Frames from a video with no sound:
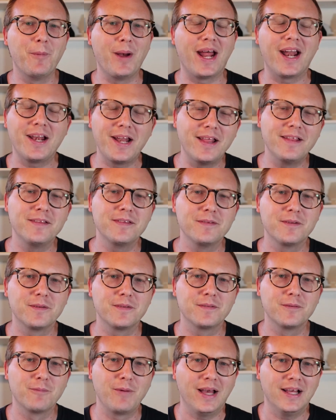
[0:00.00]
And
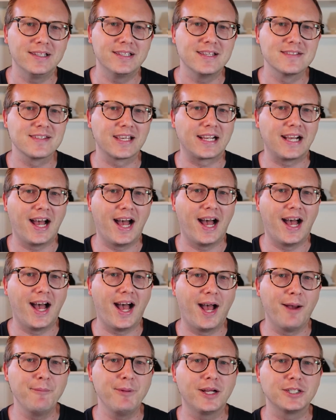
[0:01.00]
the reality is, like,
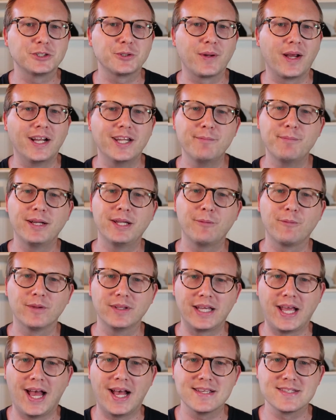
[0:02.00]
I'm not sure anybody
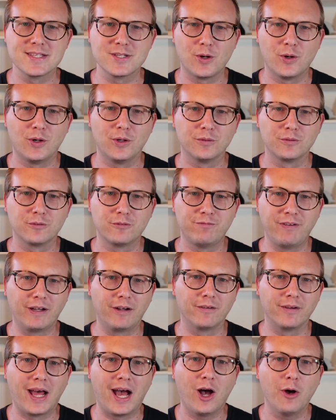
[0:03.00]
really has it all
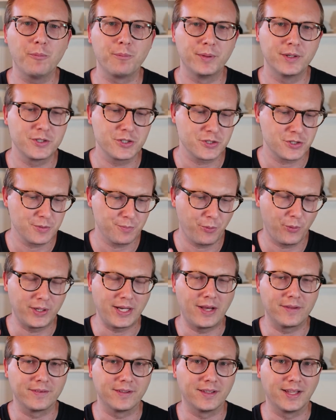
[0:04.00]
figured out, but just to
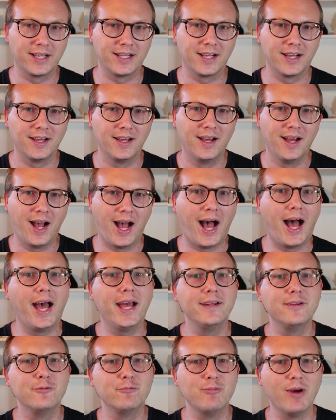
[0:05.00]
point out that, like,
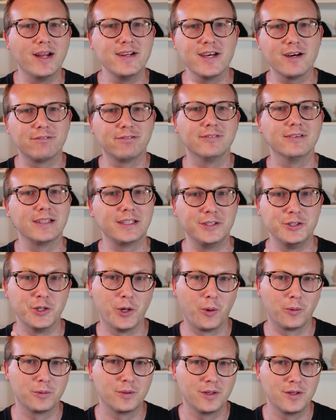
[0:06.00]
I definitely
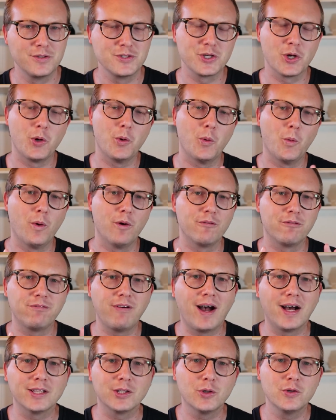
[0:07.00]
don't. So what
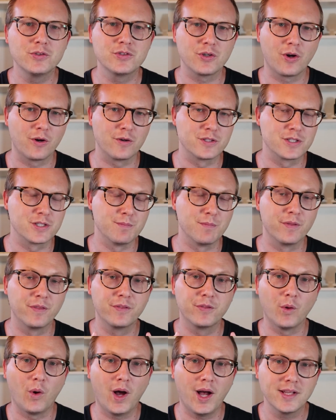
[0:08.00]
follows are some
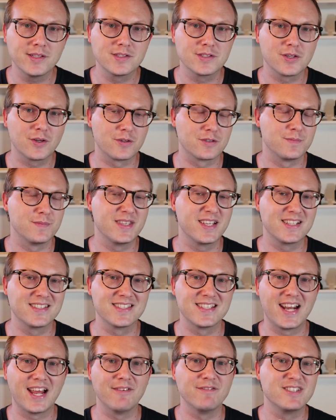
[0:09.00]
thoughts or some
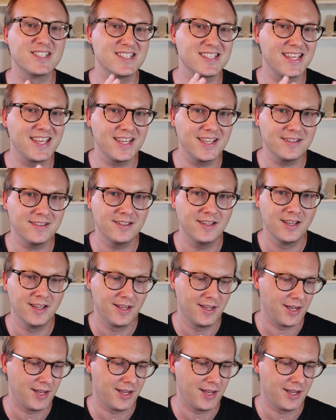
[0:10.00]
things that I've seen,